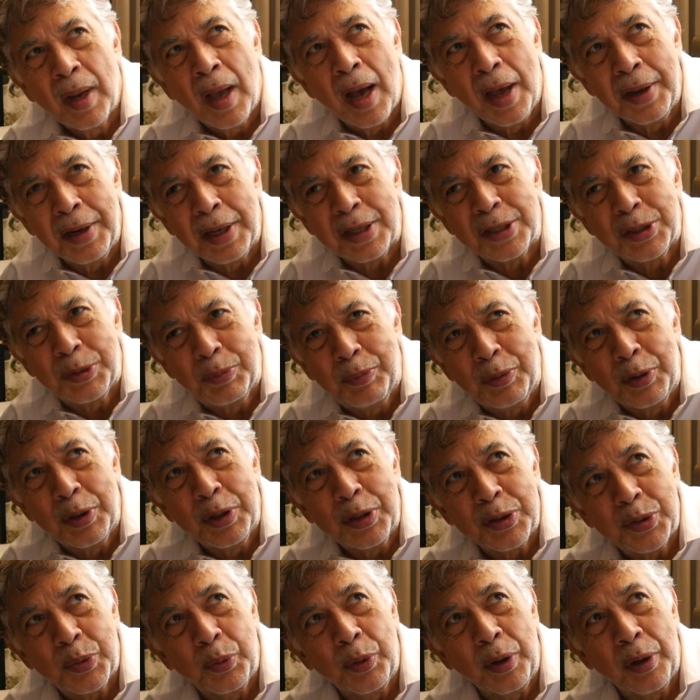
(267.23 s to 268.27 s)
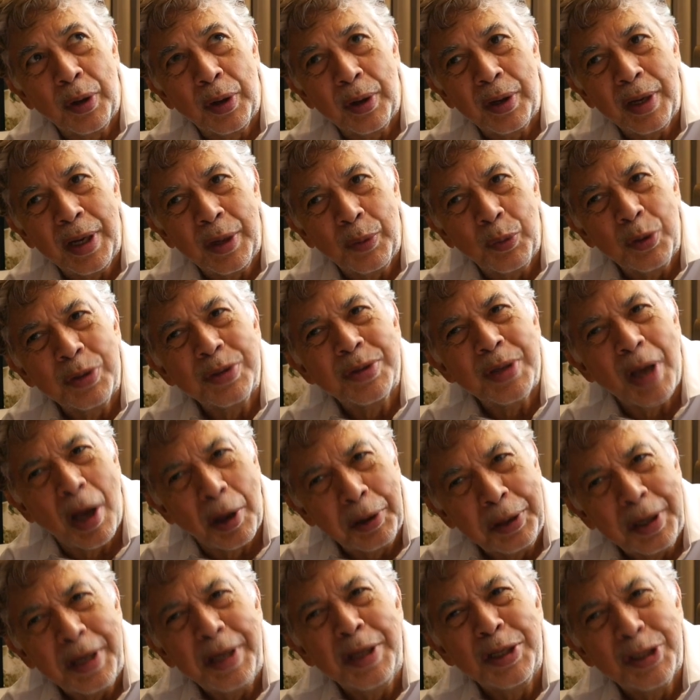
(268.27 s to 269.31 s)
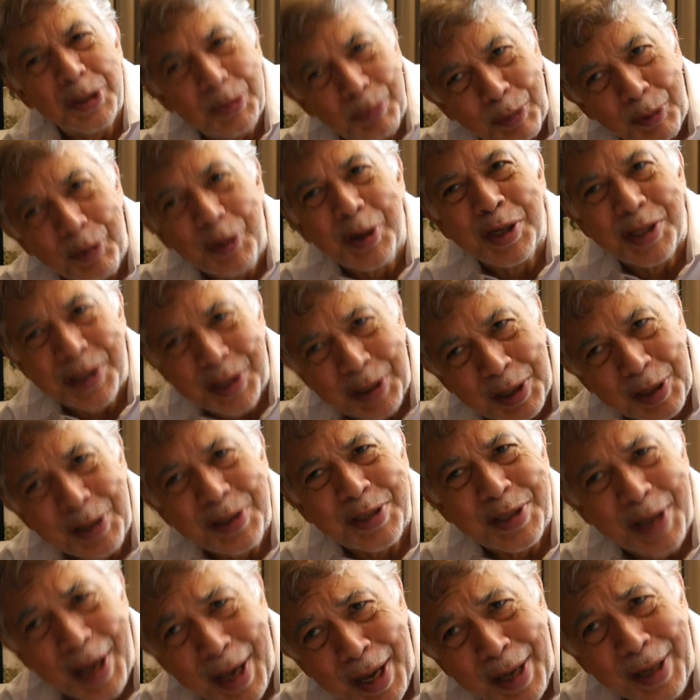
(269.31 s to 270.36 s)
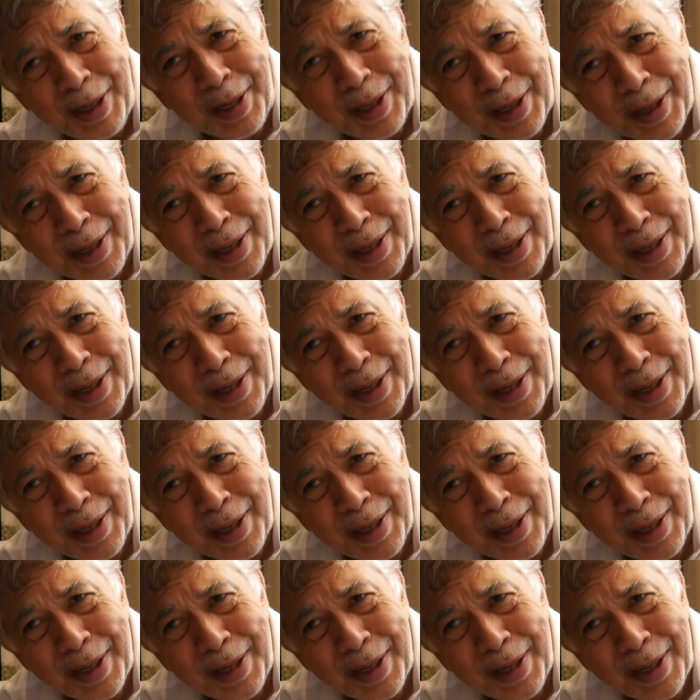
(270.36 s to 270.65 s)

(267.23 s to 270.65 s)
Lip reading: an experience where it was on the inspirational side.